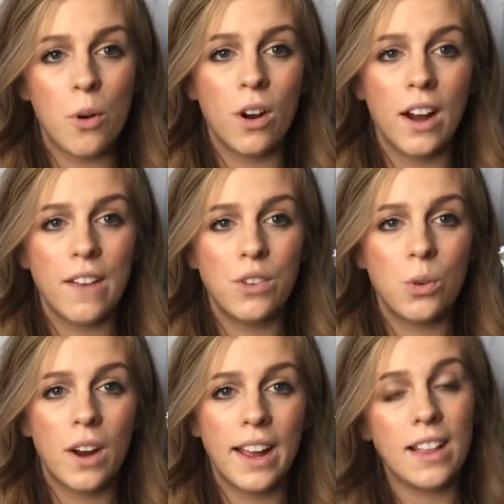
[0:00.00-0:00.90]
or if
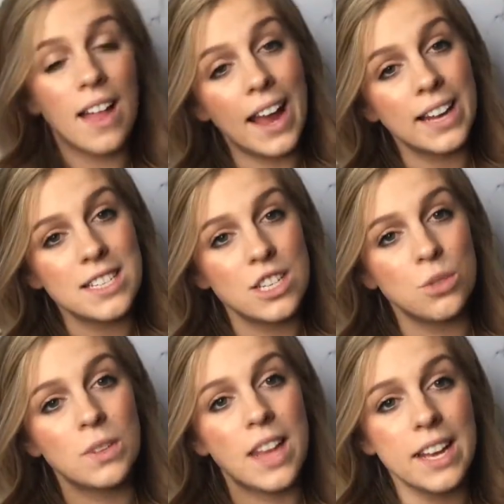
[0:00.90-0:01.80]
you are a client and
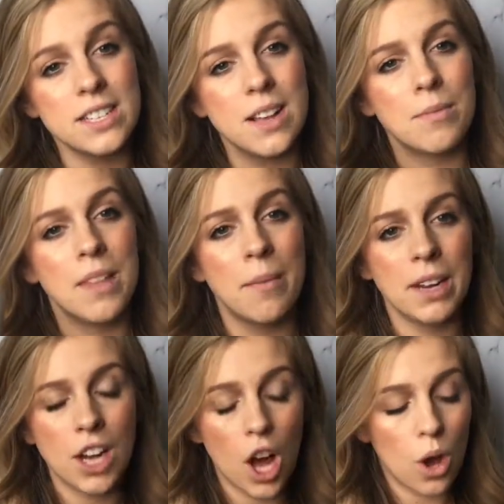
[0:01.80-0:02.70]
you would like some, let me
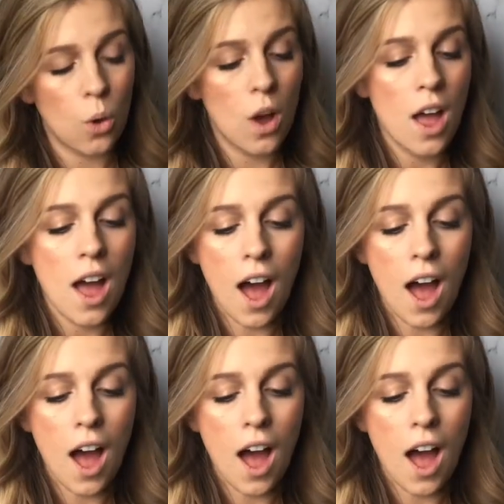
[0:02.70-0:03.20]
know.